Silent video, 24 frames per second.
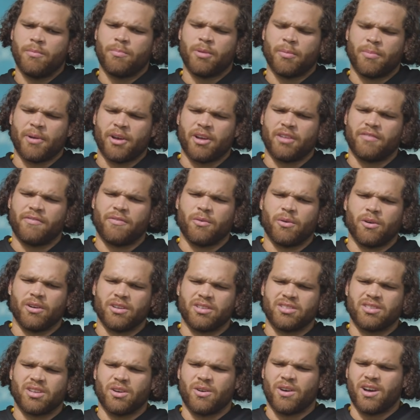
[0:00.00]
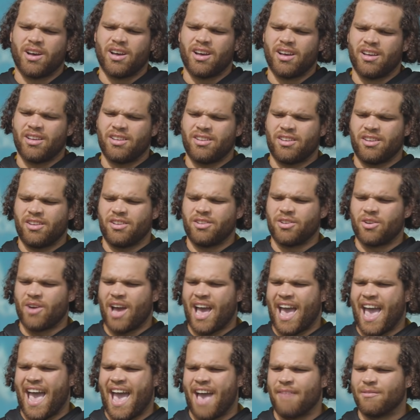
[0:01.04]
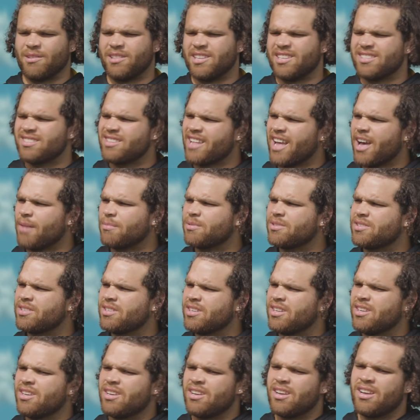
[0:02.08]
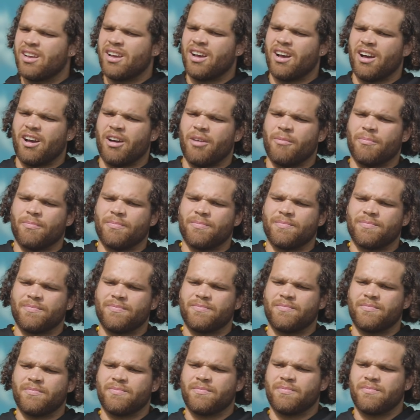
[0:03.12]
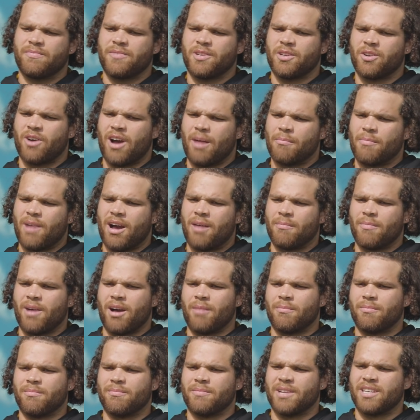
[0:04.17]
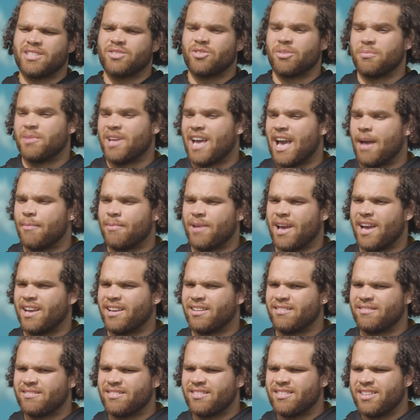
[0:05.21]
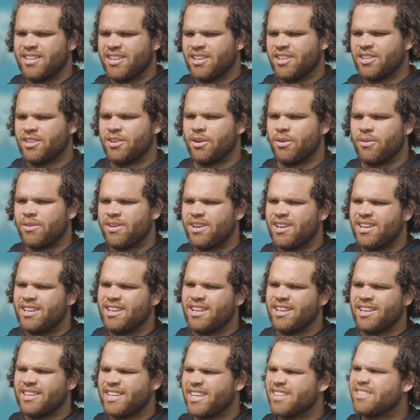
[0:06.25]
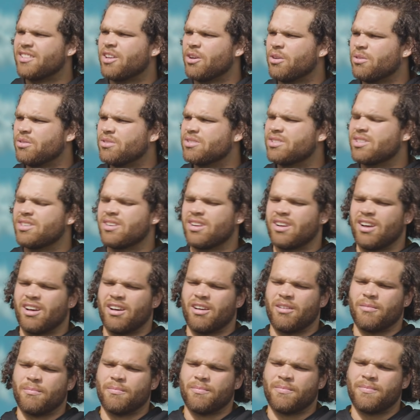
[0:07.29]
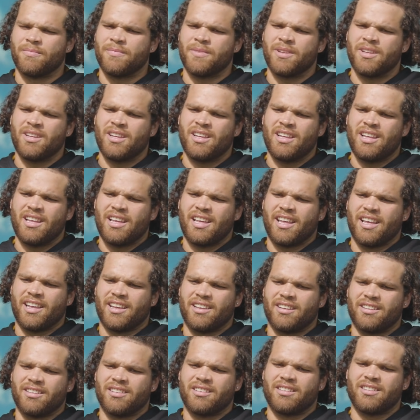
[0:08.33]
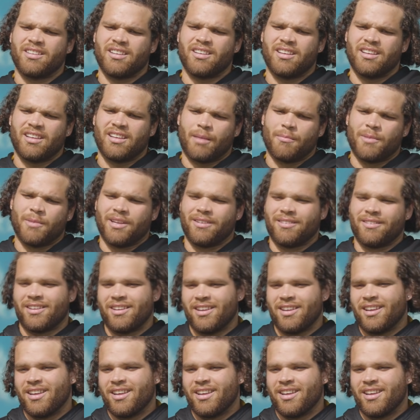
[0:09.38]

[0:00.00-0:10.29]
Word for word: prepared for. So uh, you know having these snaps. Um, you know, I'm, I'm, I'm extremely happy I, you know, get those. Um, and I mean,